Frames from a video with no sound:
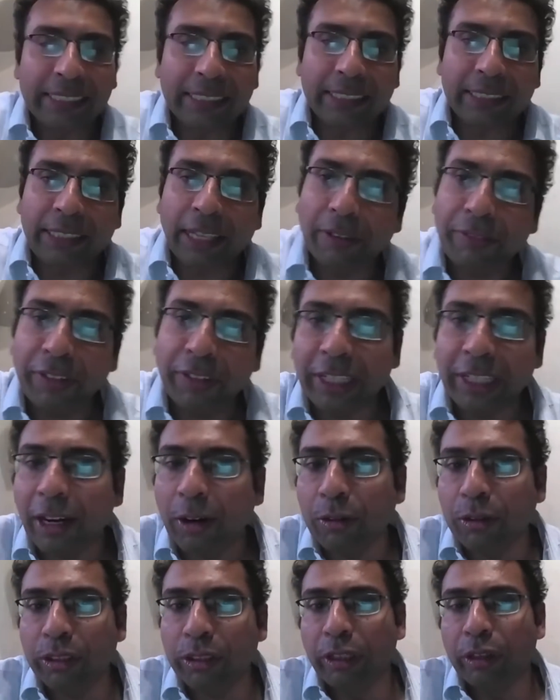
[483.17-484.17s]
snuffing
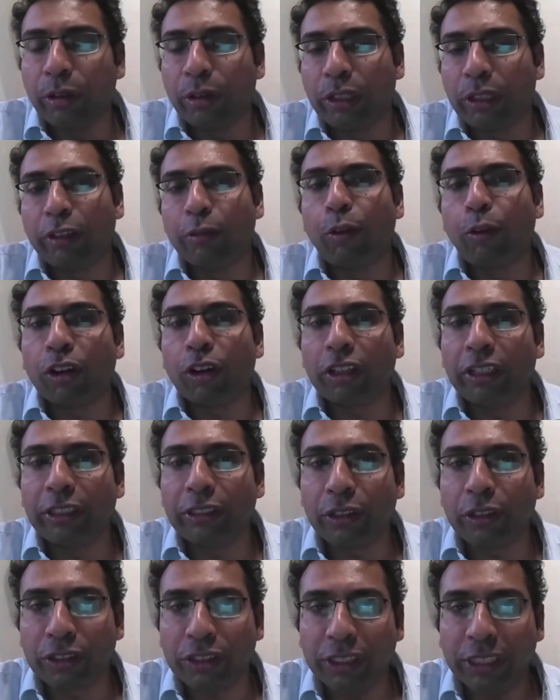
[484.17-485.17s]
out the local water
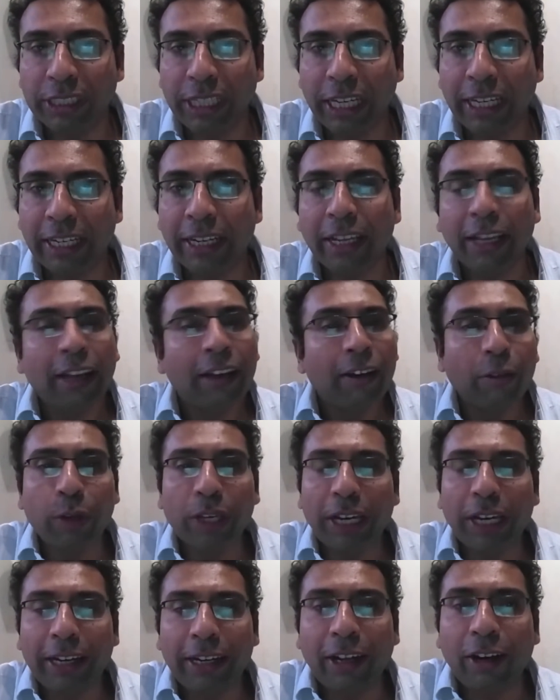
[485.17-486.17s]
resources. And
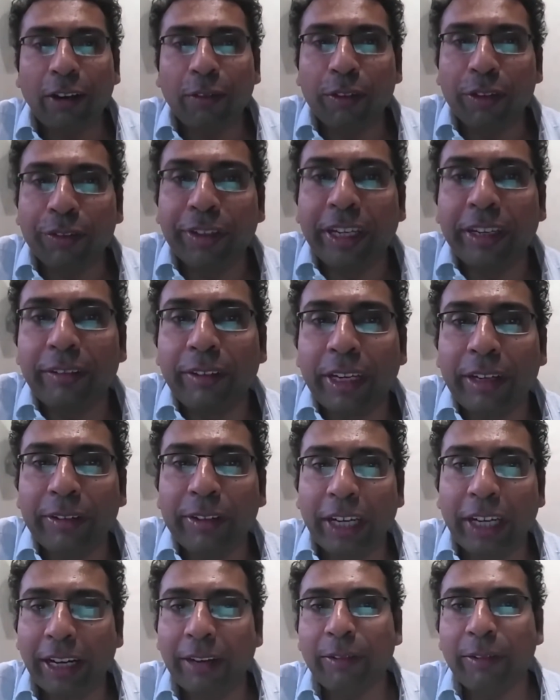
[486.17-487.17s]
we are now where, where
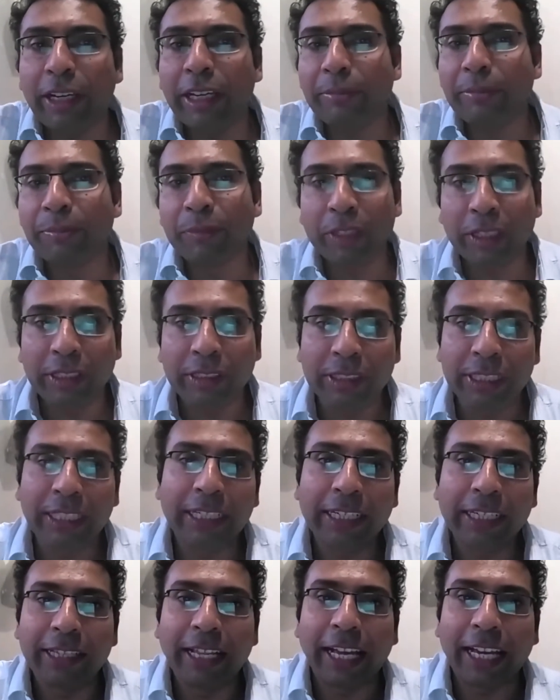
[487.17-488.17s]
we are, where in
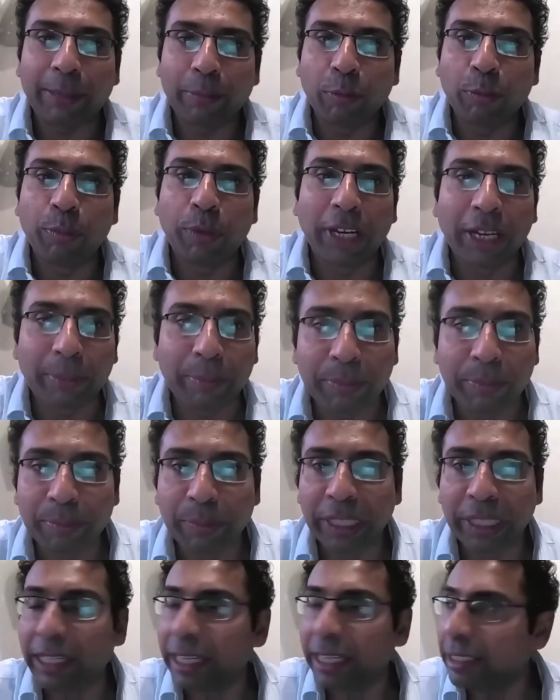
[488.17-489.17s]
cities like Mumbai,
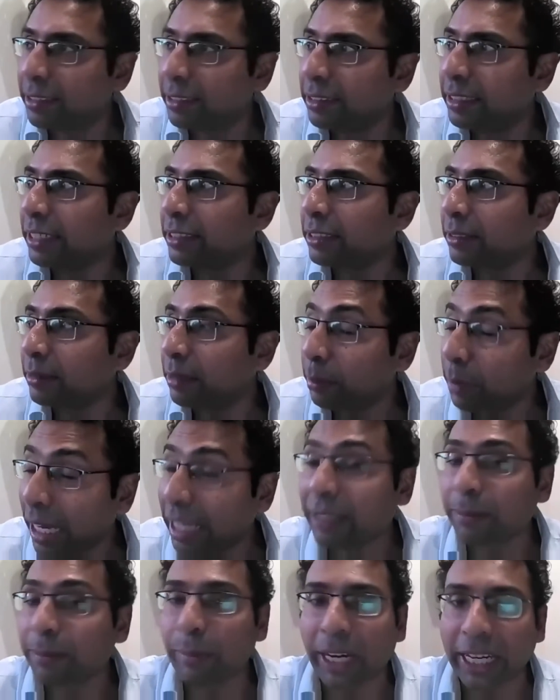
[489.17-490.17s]
buildings adjacent,
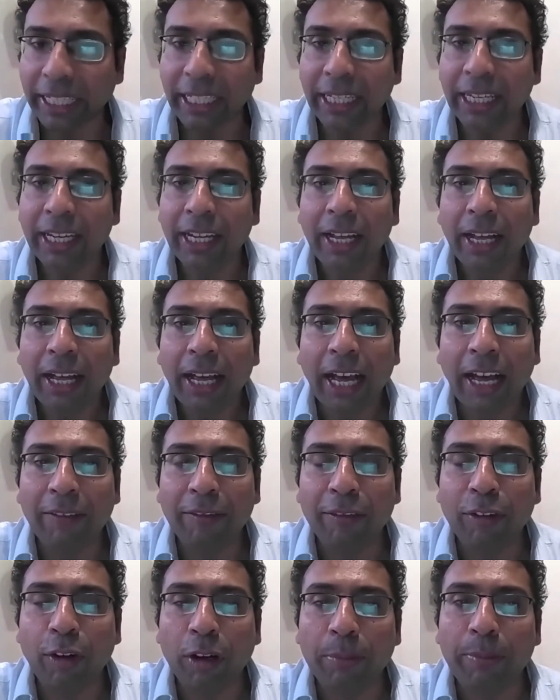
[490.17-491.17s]
like mine
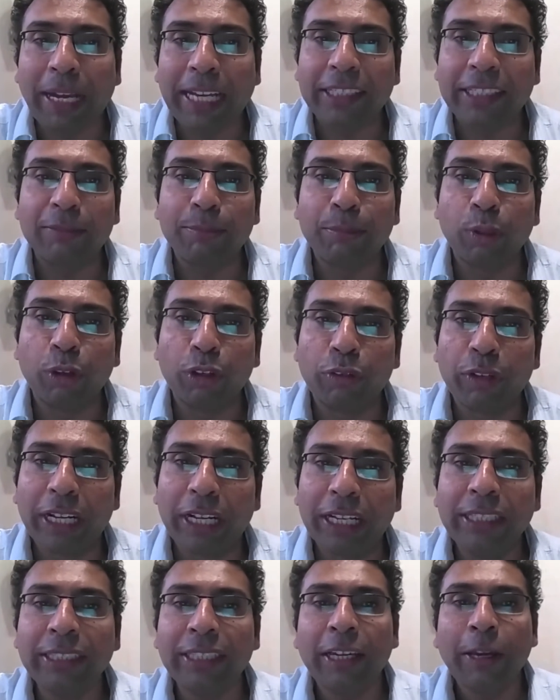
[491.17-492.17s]
have got massive bore
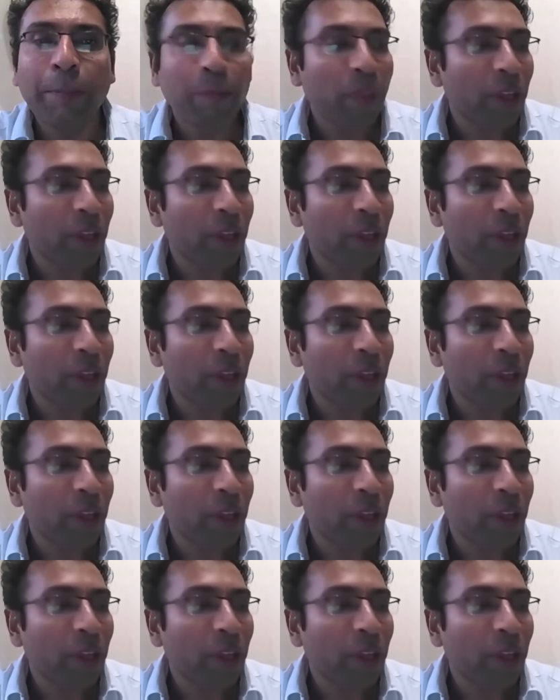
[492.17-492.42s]
wells.